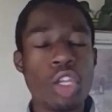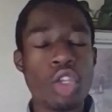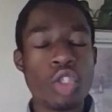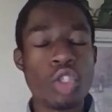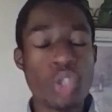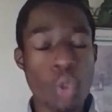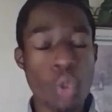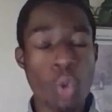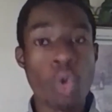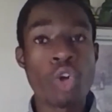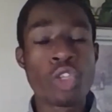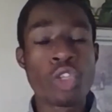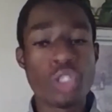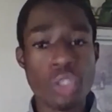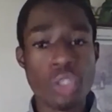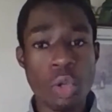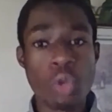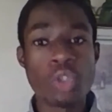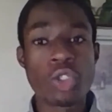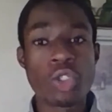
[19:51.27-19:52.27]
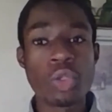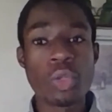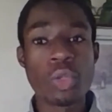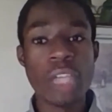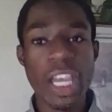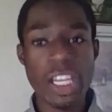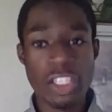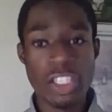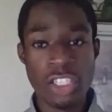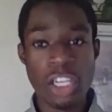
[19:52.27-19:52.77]
your social
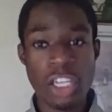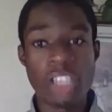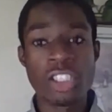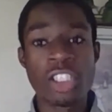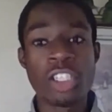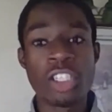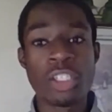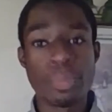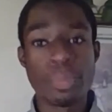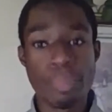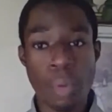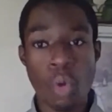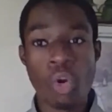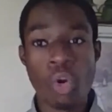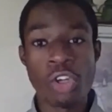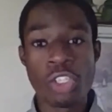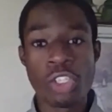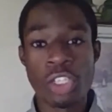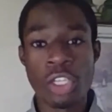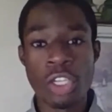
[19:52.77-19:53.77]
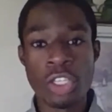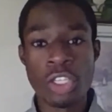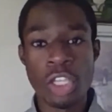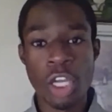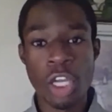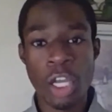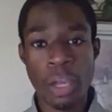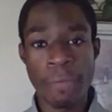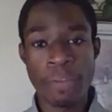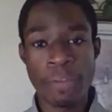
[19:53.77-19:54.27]
injustice portions
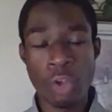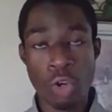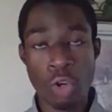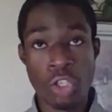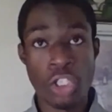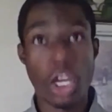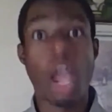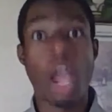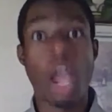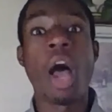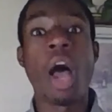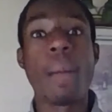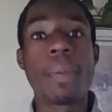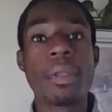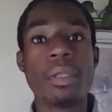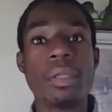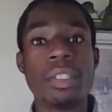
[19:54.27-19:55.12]
of your job.